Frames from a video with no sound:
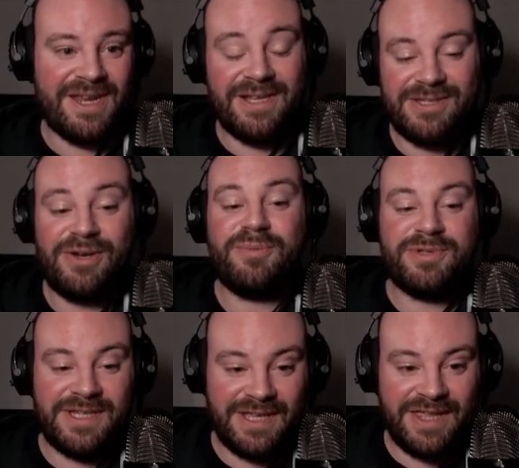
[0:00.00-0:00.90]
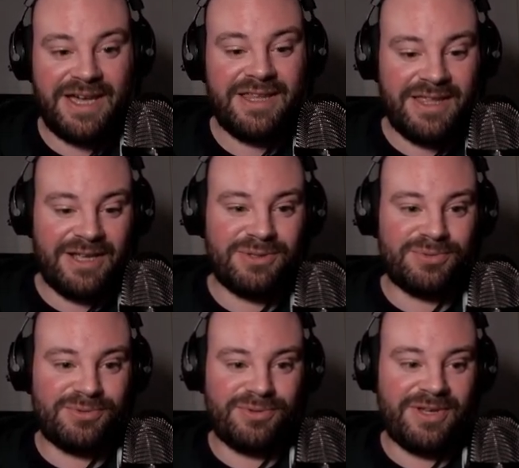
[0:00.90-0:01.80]
interpreting that
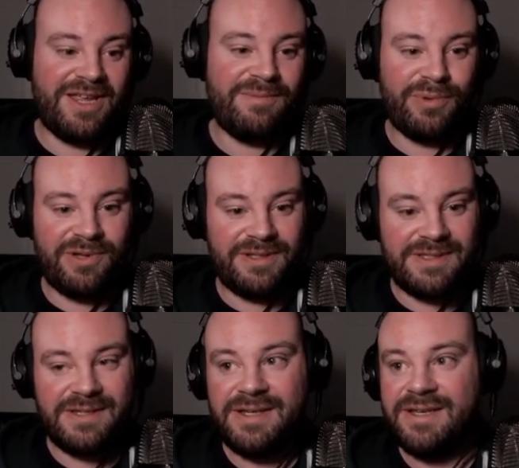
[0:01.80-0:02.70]
drawn input,